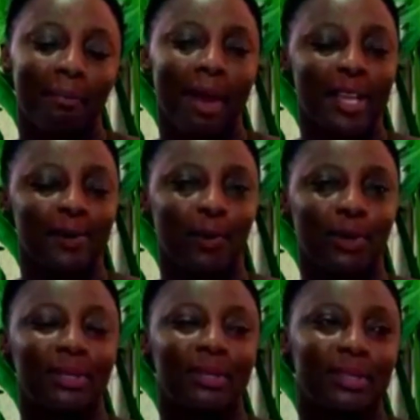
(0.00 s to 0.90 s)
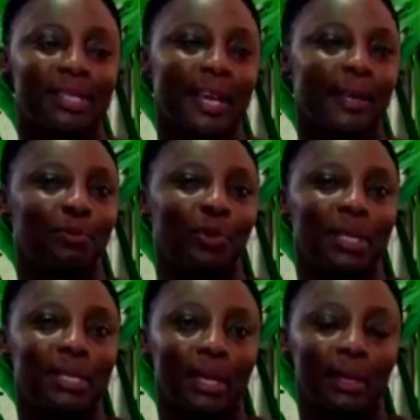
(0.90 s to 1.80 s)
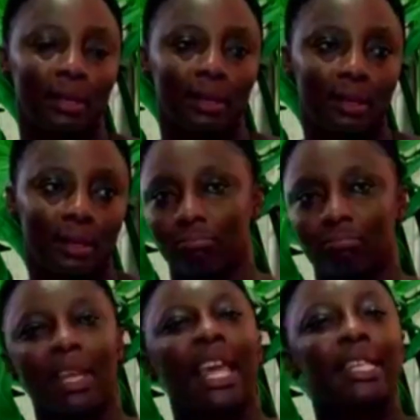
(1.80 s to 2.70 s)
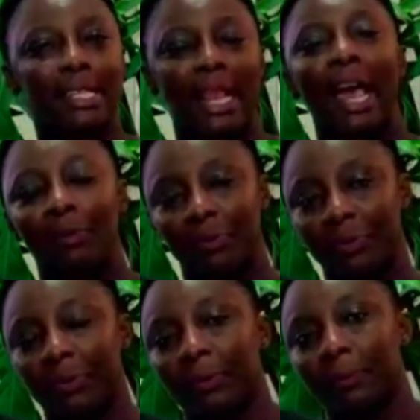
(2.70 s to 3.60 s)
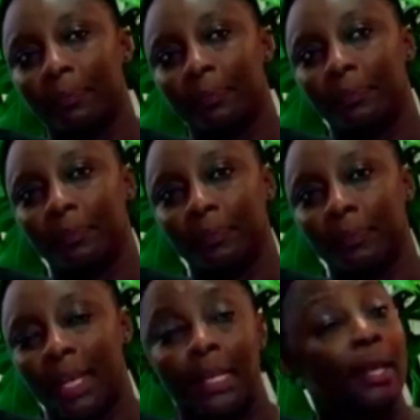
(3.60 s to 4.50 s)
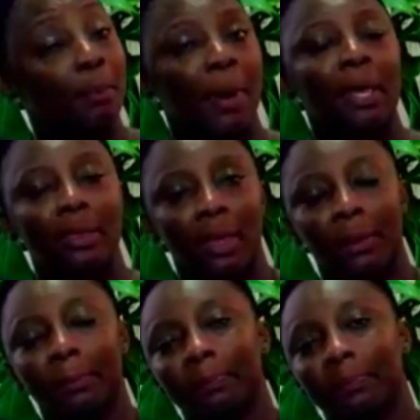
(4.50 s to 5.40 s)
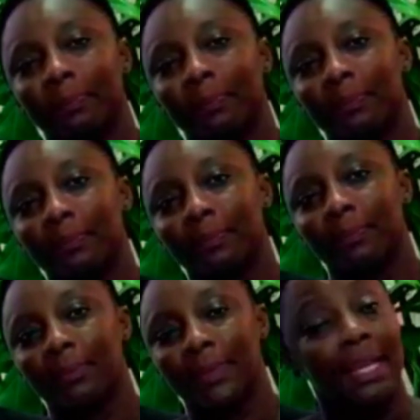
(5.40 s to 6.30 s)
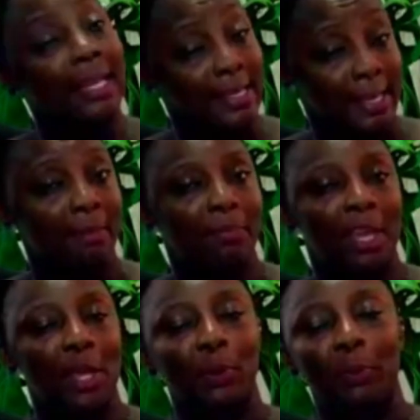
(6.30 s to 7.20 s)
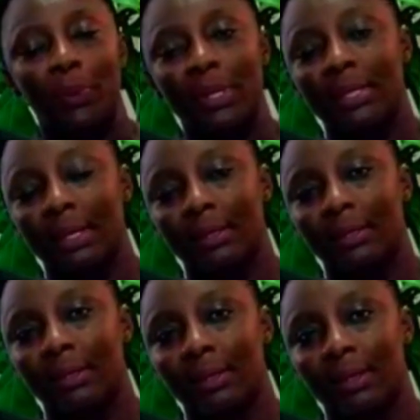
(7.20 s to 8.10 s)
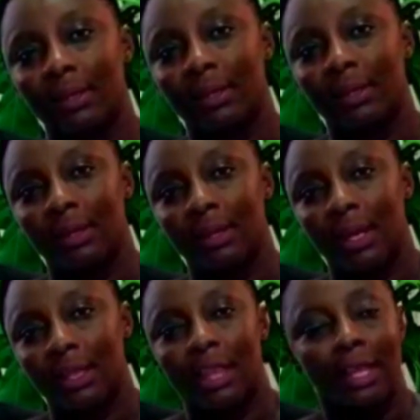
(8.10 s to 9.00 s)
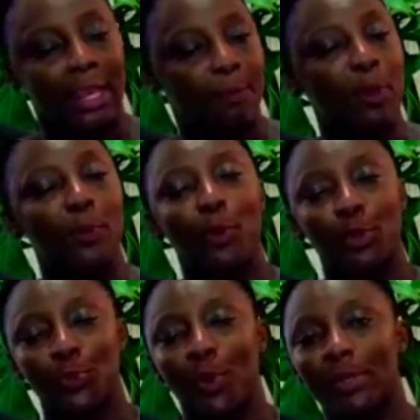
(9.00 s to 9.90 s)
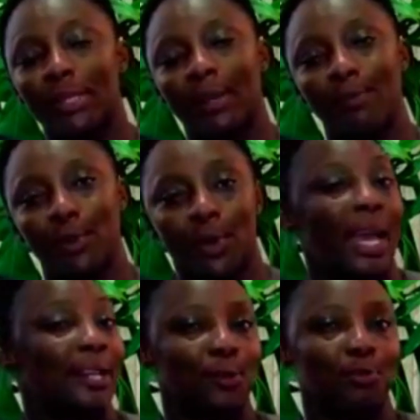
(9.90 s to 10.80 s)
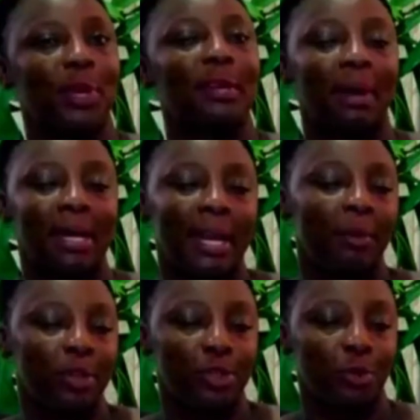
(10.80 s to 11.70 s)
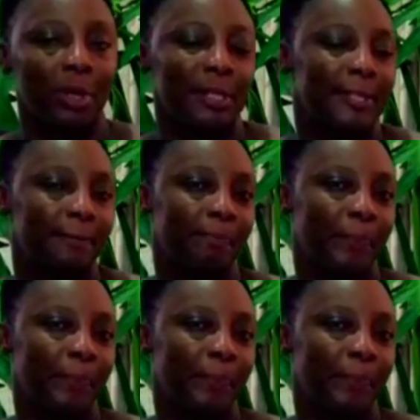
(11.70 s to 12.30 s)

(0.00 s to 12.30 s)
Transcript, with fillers: my husband was celebrating his life, another birthday, and the same thing he repeated. I think people spoke to him, so he had to bring my name into it.